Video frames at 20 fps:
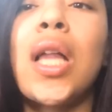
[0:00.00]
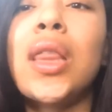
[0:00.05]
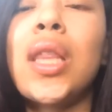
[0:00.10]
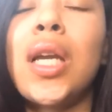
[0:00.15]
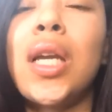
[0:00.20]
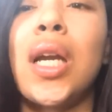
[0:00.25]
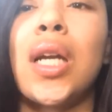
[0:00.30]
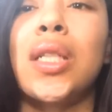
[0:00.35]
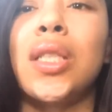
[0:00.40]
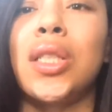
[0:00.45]
I
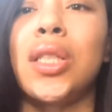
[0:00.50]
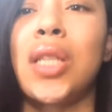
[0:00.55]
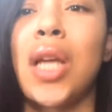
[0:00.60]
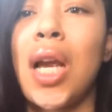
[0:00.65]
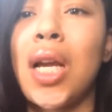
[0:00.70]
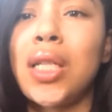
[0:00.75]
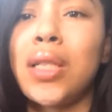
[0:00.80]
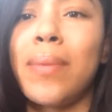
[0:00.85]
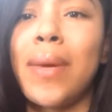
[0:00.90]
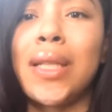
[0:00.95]
think I just
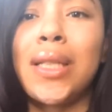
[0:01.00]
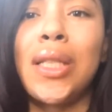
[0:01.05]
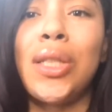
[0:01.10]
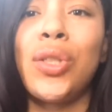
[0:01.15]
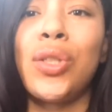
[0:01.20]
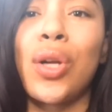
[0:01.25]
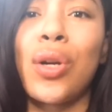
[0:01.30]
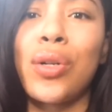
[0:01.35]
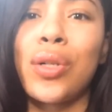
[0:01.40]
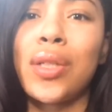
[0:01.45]
changed my
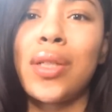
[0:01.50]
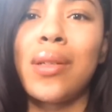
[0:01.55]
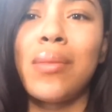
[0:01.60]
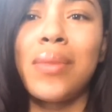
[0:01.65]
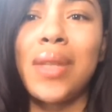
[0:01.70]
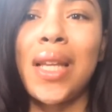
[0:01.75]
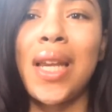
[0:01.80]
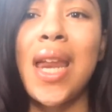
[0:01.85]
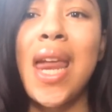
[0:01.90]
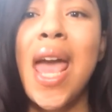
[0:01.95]
t-shirt or
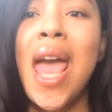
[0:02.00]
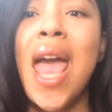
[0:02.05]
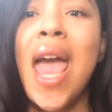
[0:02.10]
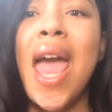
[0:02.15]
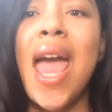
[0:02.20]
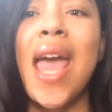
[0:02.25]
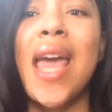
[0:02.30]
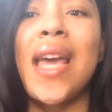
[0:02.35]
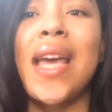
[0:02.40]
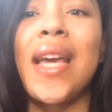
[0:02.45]
something.
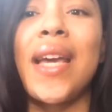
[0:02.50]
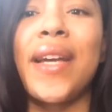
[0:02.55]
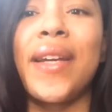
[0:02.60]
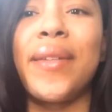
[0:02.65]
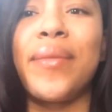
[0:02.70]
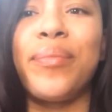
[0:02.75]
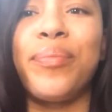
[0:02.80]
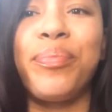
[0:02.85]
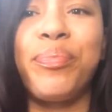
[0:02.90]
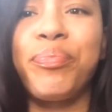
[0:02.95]

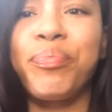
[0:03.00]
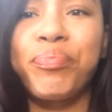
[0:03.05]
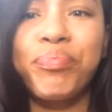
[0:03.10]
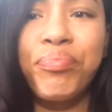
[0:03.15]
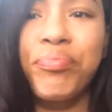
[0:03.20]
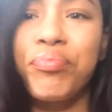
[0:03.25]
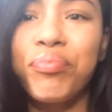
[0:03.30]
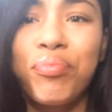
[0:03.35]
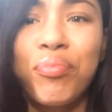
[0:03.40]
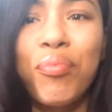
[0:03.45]
And
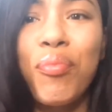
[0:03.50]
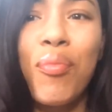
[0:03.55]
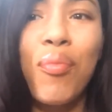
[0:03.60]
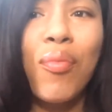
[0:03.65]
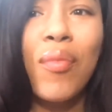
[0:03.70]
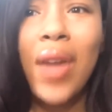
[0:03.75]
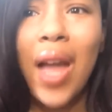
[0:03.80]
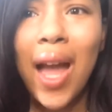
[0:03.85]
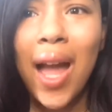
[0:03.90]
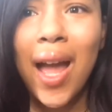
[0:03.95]

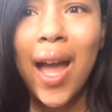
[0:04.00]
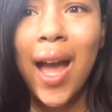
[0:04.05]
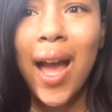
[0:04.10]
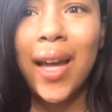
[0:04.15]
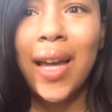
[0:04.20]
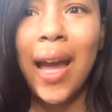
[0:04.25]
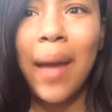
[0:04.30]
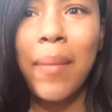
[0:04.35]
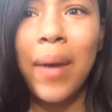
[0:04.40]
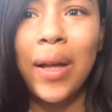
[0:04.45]

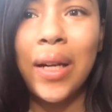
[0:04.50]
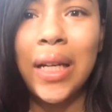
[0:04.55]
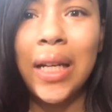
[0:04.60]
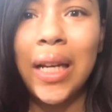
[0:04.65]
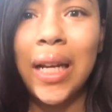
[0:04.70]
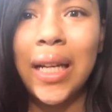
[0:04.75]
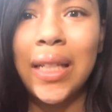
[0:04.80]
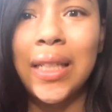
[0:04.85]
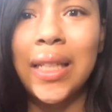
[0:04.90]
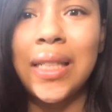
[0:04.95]
I came out
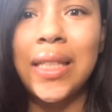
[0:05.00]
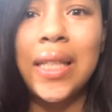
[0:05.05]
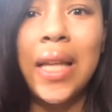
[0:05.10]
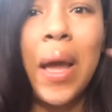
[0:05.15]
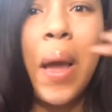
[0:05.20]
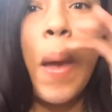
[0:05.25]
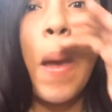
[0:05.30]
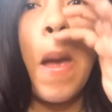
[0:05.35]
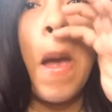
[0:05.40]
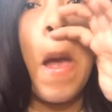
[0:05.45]
looking like this.
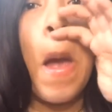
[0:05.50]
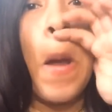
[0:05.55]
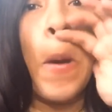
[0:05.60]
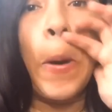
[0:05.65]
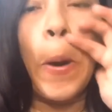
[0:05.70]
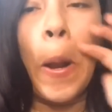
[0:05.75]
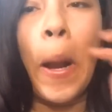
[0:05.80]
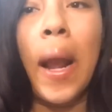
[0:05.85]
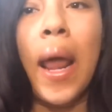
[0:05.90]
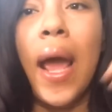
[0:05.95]

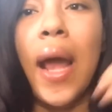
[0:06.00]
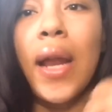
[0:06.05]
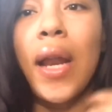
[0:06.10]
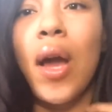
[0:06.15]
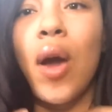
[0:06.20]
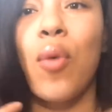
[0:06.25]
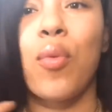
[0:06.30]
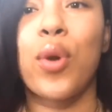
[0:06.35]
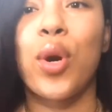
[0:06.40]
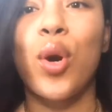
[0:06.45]

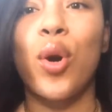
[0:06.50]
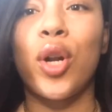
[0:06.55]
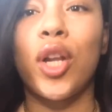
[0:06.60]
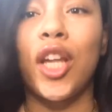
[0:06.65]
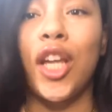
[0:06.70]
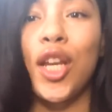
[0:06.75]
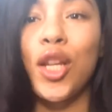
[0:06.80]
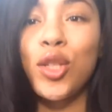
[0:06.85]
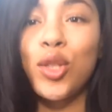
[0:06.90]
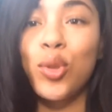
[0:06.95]
Later, we're going
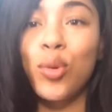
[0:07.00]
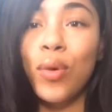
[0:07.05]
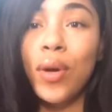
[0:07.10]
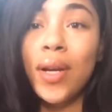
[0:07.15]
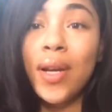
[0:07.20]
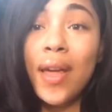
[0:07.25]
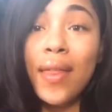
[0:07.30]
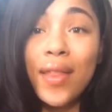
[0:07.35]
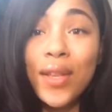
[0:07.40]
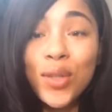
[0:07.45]
to get into
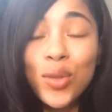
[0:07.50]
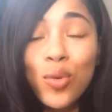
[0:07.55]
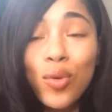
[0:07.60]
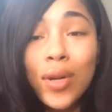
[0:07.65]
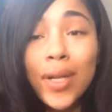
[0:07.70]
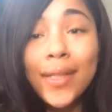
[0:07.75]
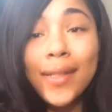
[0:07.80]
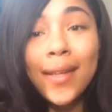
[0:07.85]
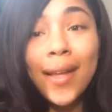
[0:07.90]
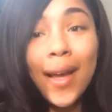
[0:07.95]
another
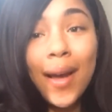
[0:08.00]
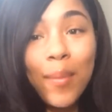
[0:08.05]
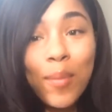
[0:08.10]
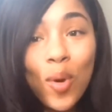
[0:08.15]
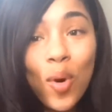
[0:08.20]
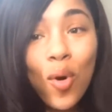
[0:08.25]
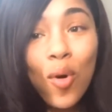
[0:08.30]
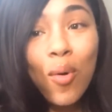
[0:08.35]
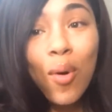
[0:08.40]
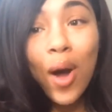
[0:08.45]
story time,
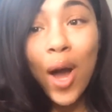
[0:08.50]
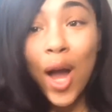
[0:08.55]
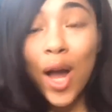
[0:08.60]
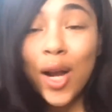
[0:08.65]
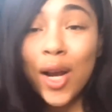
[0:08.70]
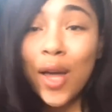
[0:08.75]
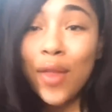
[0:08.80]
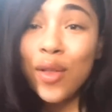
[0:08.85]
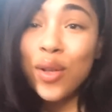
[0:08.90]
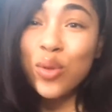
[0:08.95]
y'all.
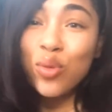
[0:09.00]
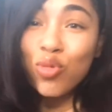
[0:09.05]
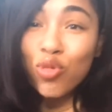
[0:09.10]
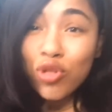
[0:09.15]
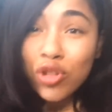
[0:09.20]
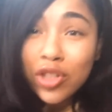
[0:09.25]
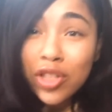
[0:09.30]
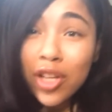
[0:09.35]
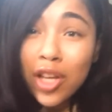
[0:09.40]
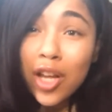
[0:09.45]
Another
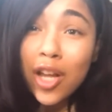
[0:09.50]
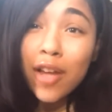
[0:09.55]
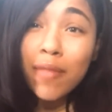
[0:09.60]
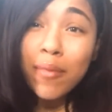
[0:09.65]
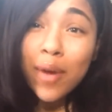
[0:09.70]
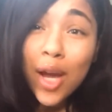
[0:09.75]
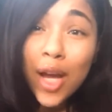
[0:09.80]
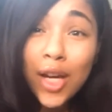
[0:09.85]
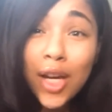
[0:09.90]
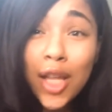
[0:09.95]
story time.
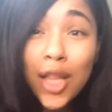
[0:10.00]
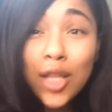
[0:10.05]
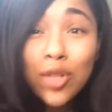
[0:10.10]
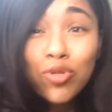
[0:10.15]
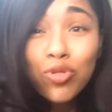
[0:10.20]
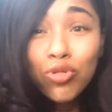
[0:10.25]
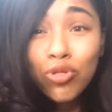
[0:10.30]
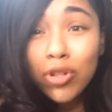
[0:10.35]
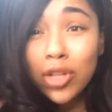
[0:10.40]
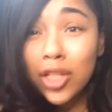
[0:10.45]
Another
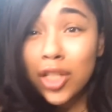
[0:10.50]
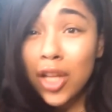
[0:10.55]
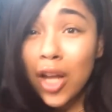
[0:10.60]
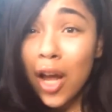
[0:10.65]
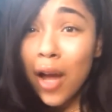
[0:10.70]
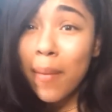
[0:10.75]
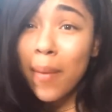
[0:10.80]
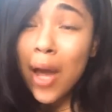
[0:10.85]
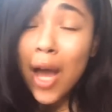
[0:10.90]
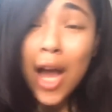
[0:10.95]
story
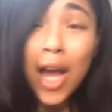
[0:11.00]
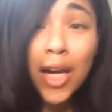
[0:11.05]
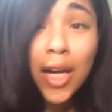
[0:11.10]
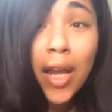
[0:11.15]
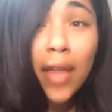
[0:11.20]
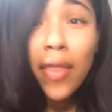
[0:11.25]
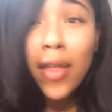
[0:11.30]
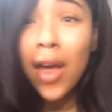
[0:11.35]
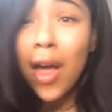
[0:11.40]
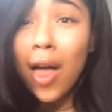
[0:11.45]
time.
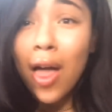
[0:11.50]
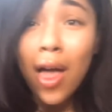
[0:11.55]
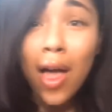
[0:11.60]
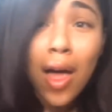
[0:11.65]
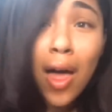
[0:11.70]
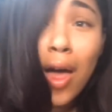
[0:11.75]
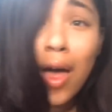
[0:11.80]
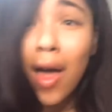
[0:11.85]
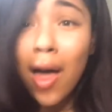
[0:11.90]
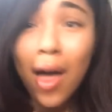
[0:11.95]
Another uh,
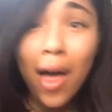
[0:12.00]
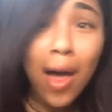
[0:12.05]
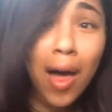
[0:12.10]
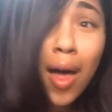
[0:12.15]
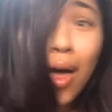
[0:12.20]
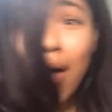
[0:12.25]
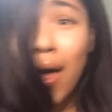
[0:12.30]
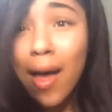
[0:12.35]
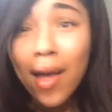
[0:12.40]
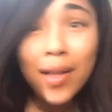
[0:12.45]
uh,
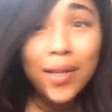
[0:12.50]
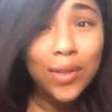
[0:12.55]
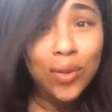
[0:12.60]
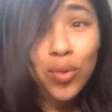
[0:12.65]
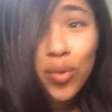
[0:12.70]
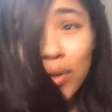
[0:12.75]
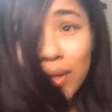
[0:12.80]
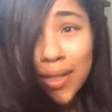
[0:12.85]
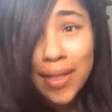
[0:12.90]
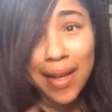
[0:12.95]
uh,
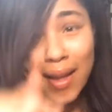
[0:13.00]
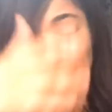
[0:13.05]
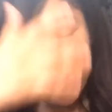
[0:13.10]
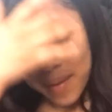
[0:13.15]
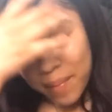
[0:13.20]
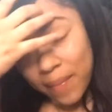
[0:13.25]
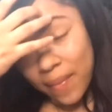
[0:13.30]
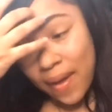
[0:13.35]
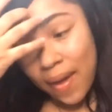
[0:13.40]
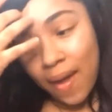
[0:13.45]
story time.